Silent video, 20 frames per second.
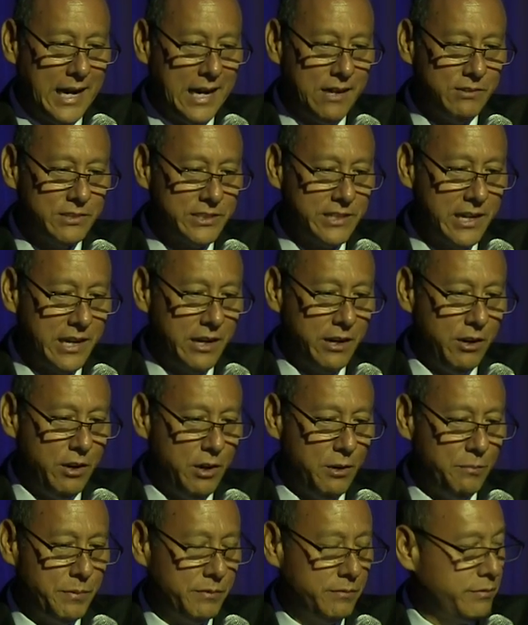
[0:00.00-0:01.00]
I was kind of
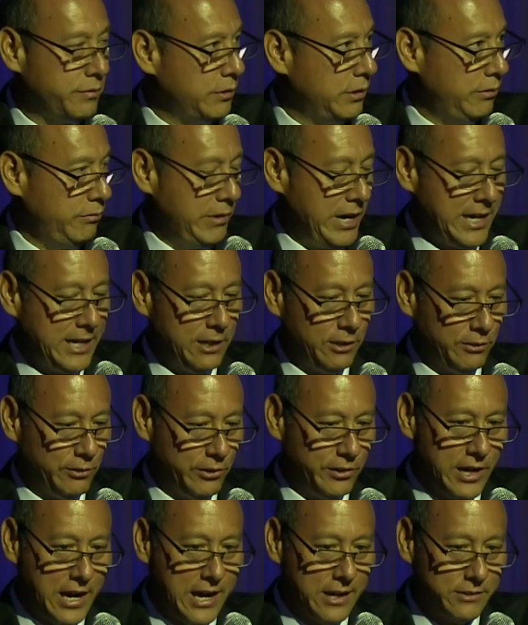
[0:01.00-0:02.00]
hoping for a
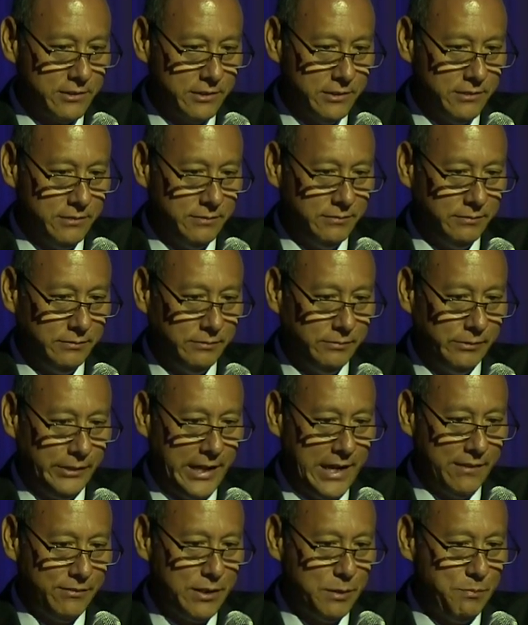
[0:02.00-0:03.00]
regular doctor.
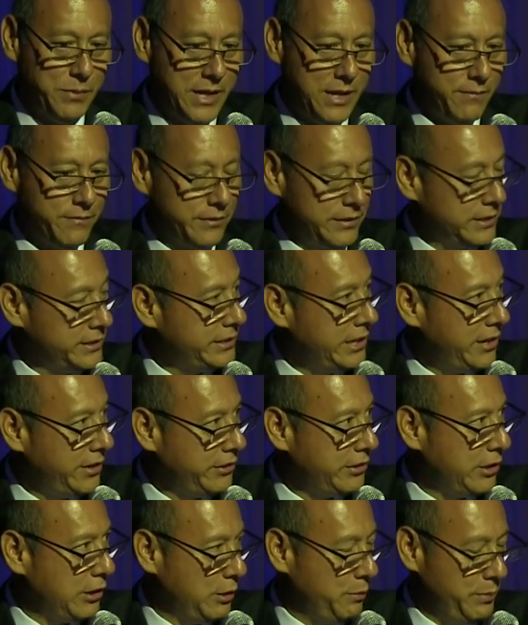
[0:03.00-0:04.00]
We have to pay for this
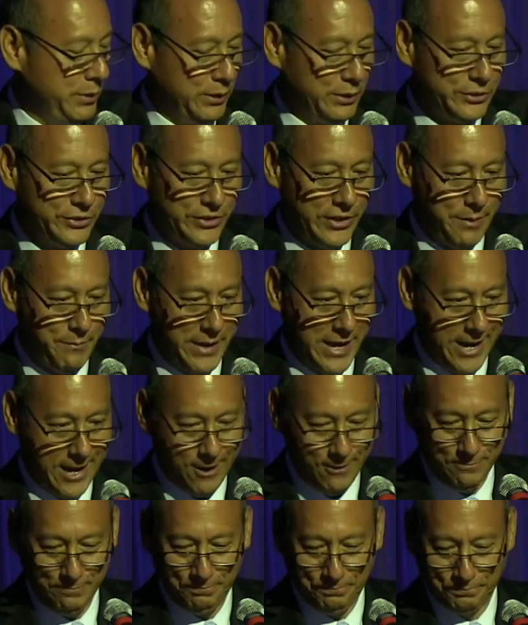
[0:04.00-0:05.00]
health care bill
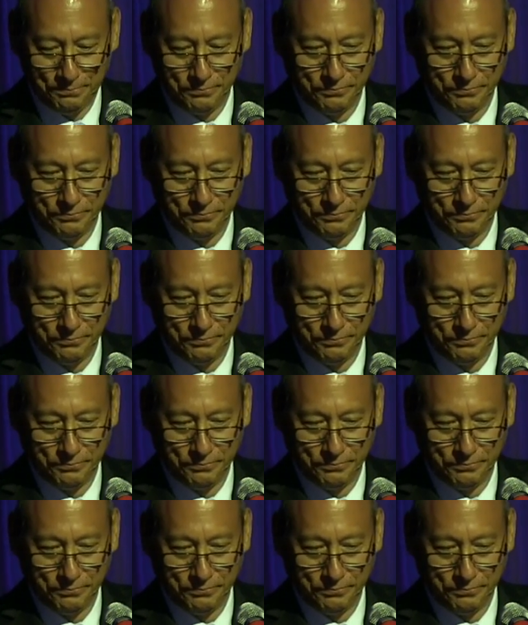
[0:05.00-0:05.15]
somehow.